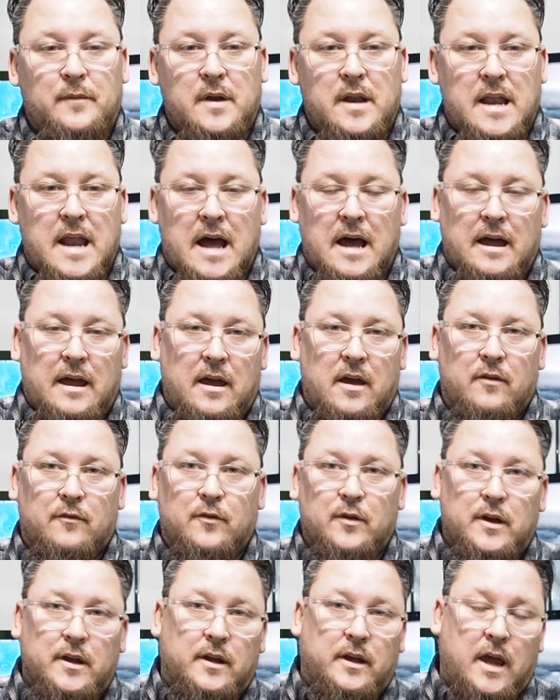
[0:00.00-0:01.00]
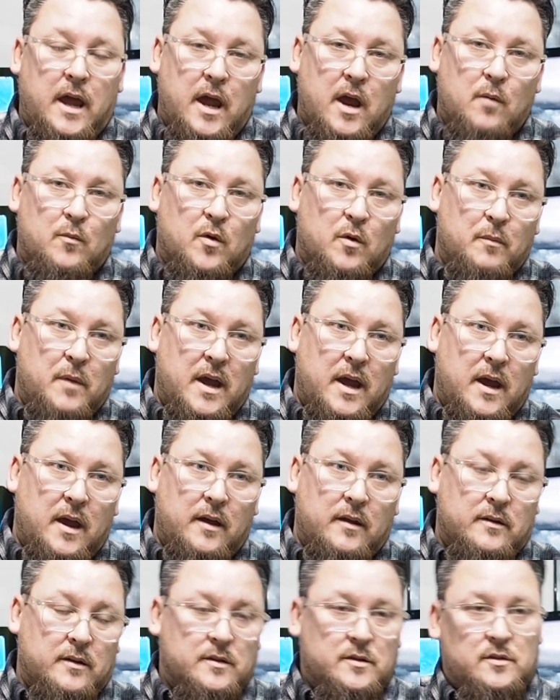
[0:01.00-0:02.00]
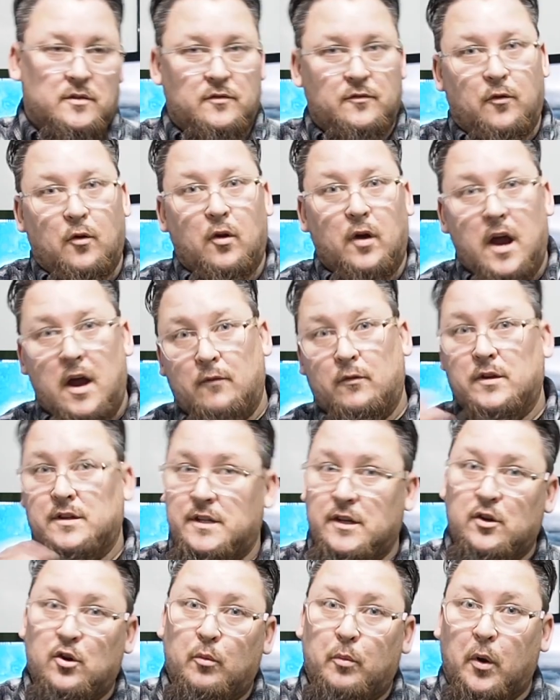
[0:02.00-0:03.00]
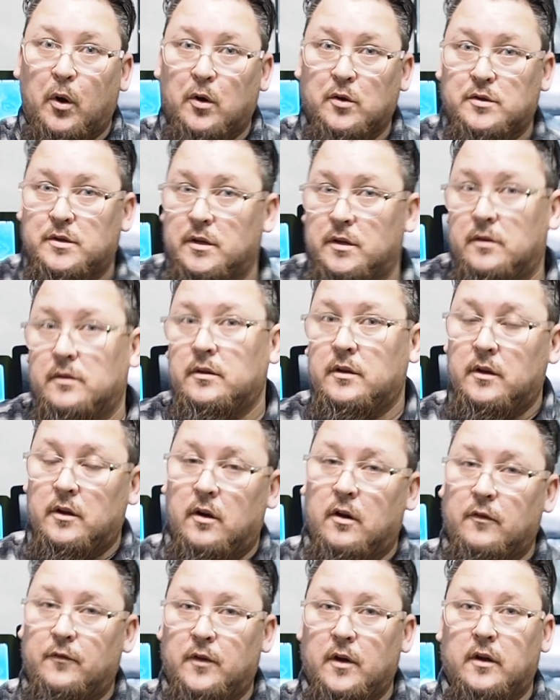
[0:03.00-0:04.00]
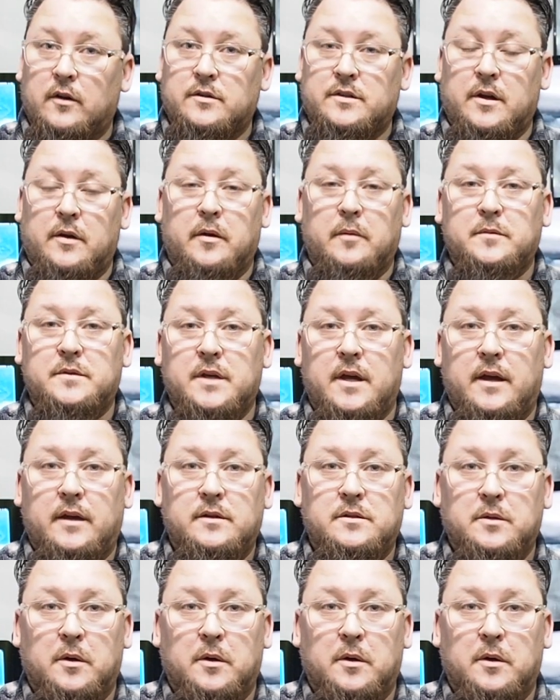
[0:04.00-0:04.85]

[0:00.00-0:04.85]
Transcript: not every camera made is for every single person, you know, if you understand what I'm saying.